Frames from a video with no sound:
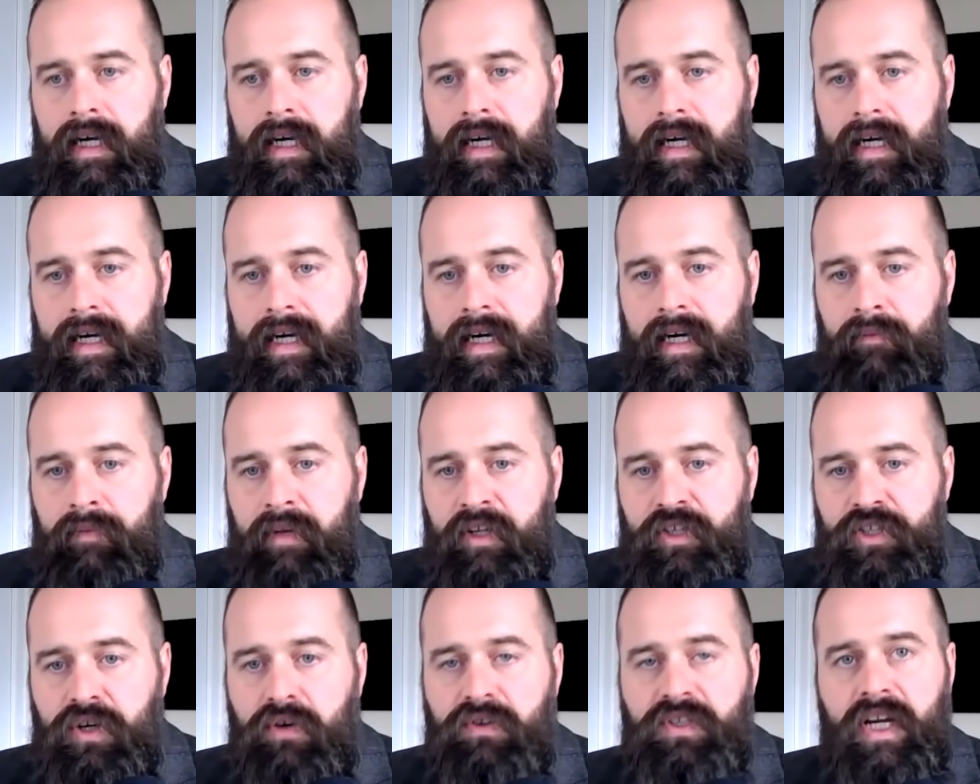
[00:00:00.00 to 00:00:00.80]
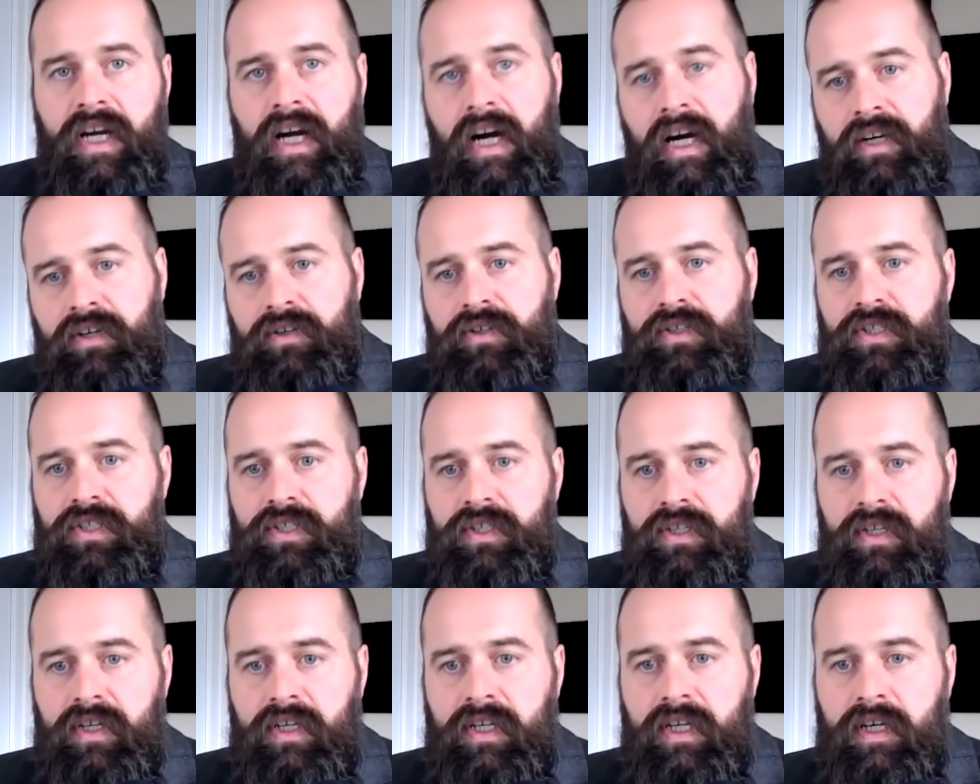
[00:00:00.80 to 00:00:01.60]
And she goes, I
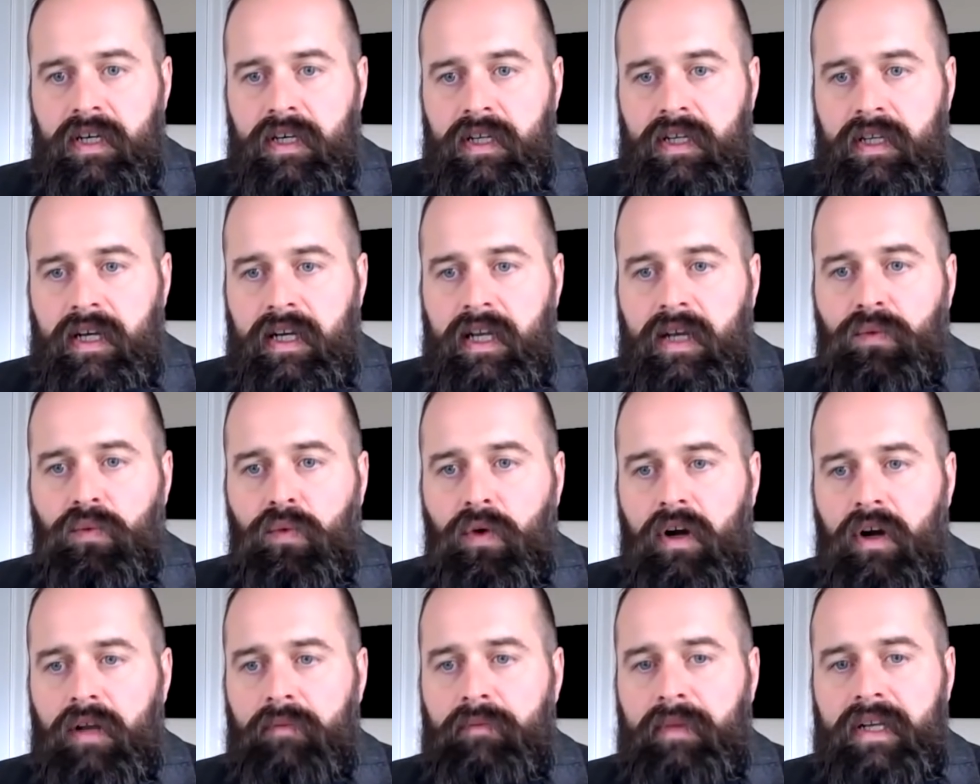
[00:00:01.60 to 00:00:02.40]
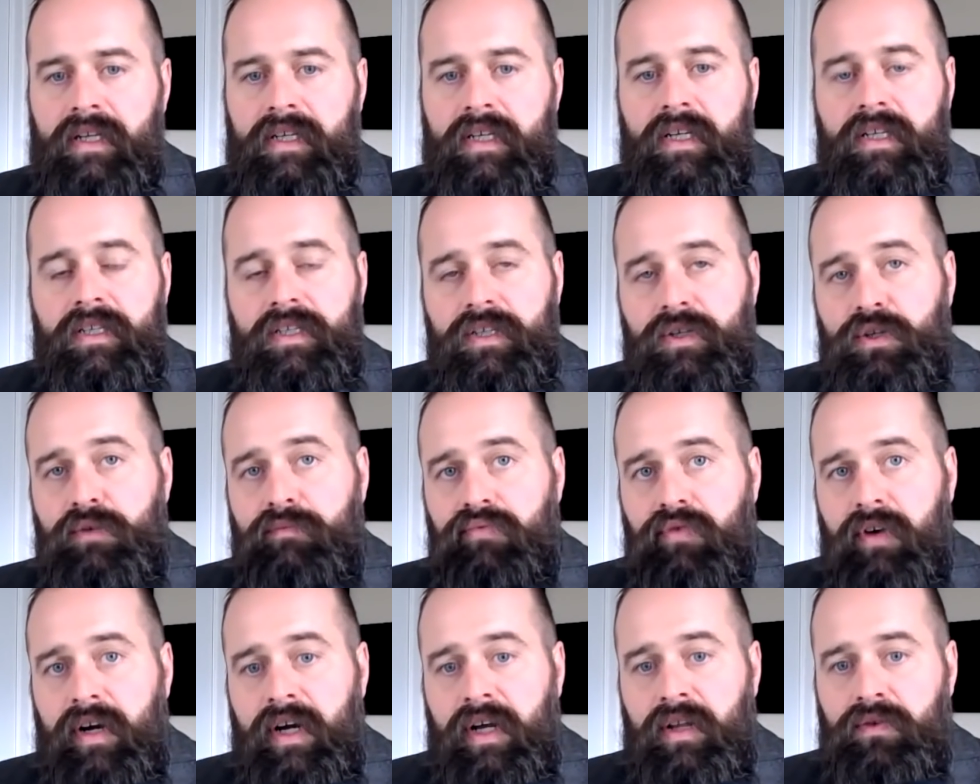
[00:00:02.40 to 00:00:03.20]
understood that he wanted me to continue
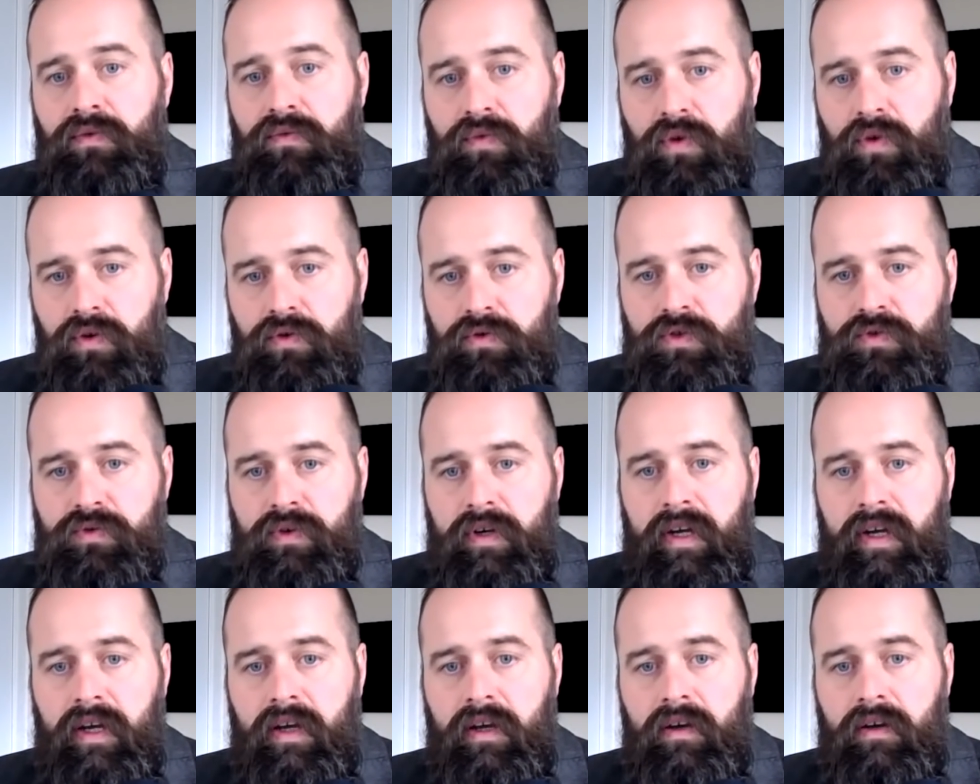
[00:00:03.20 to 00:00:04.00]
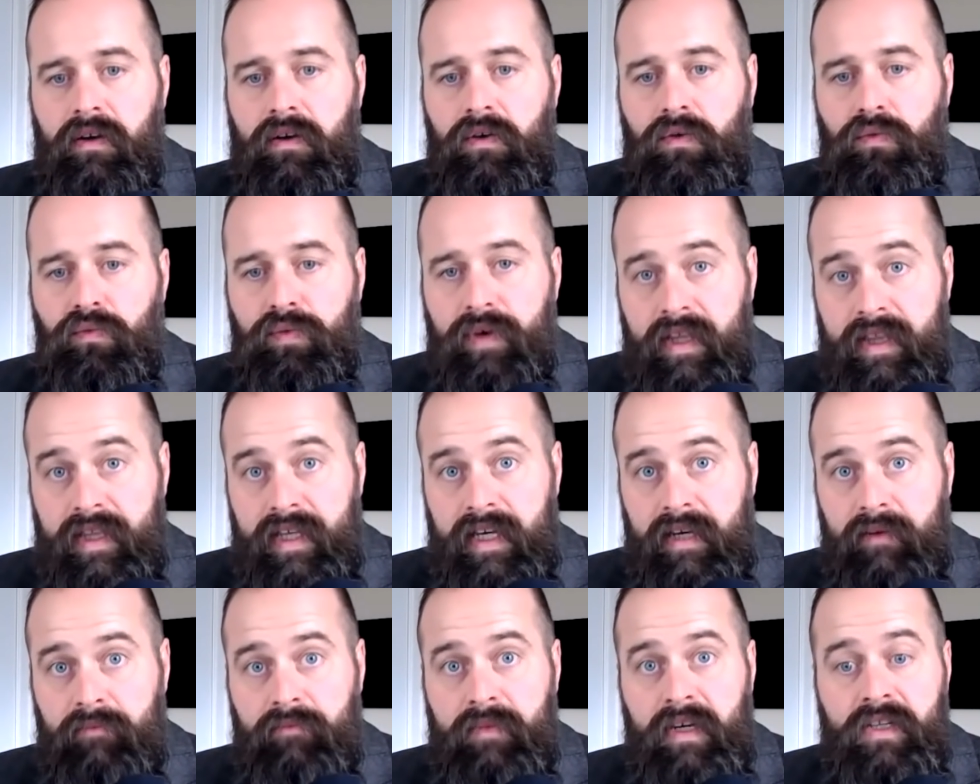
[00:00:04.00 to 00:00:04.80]
praying the rosary with
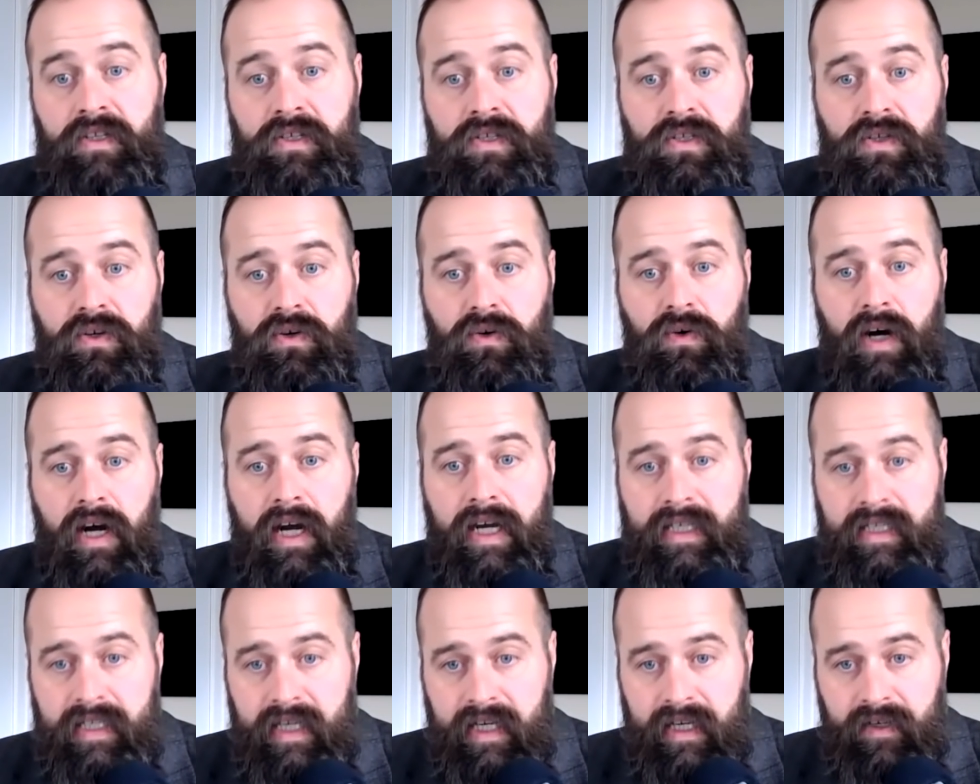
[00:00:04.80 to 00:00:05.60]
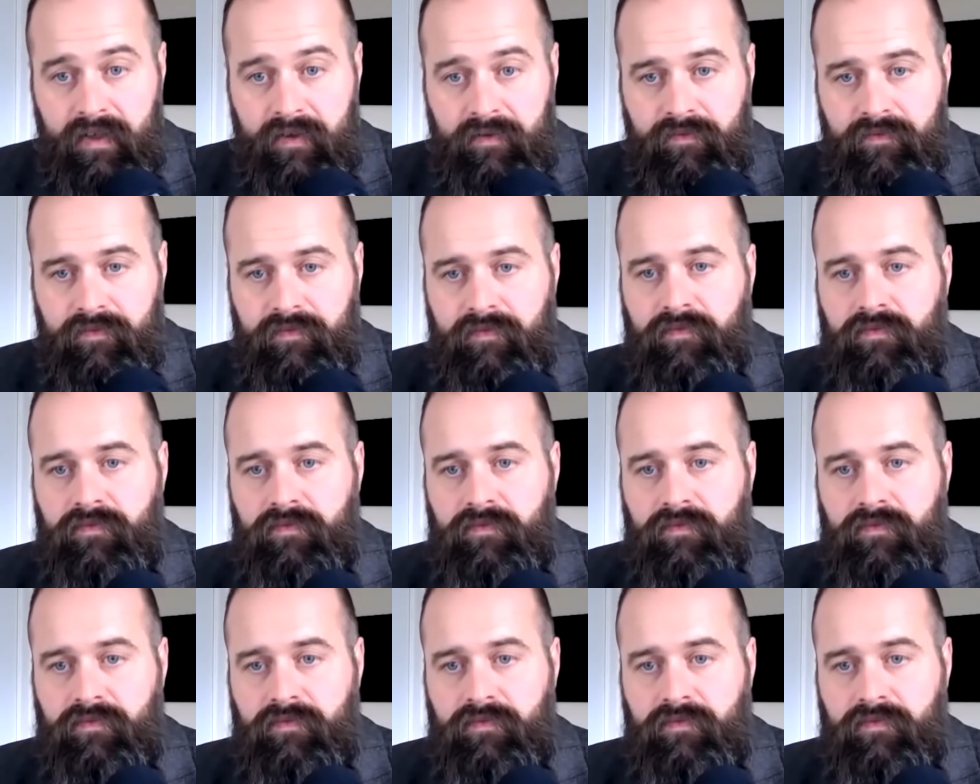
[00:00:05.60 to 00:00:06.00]
him, and so I did.